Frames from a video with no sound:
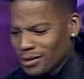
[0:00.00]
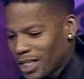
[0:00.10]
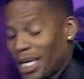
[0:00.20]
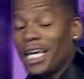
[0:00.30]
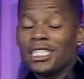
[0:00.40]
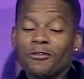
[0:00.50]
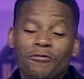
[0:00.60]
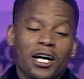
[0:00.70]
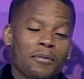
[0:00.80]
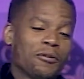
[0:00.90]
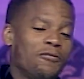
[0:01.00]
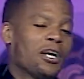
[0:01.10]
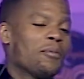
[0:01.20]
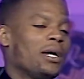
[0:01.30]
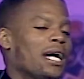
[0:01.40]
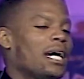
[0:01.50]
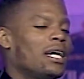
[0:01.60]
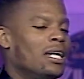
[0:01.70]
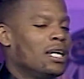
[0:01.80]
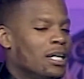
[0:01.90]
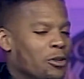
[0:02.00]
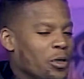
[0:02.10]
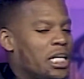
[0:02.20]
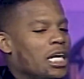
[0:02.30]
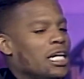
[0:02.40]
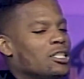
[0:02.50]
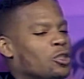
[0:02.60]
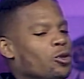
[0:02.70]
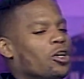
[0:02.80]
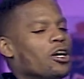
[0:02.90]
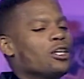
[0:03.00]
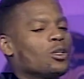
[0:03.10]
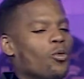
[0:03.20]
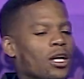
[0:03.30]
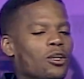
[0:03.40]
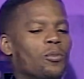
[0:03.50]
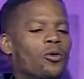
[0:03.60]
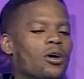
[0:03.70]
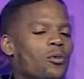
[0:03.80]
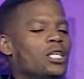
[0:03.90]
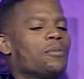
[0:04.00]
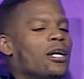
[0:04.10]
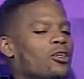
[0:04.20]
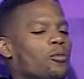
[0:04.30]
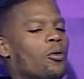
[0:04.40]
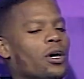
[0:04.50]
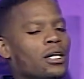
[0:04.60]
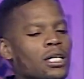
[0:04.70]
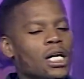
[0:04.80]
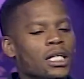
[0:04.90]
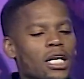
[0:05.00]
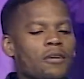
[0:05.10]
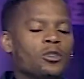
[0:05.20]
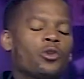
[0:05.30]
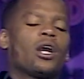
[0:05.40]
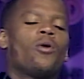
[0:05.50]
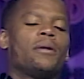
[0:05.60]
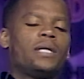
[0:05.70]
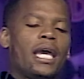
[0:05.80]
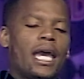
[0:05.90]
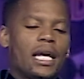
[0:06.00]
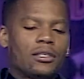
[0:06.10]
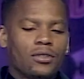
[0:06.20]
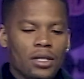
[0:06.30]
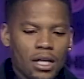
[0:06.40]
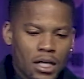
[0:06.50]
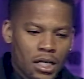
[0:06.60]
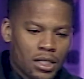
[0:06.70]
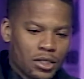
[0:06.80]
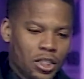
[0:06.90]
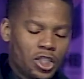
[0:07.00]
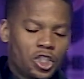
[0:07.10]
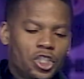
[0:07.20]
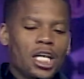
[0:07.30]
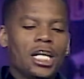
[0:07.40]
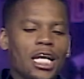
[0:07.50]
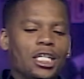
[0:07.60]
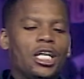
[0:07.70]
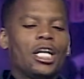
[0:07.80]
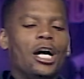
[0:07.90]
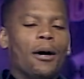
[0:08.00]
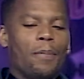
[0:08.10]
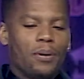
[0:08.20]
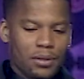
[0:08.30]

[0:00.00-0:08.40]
Kids will fuck up the fucker, man. I got three kids, two girls and one little boy. What is about a little boy? They don't even try to wipe their ass. Just shit and get up.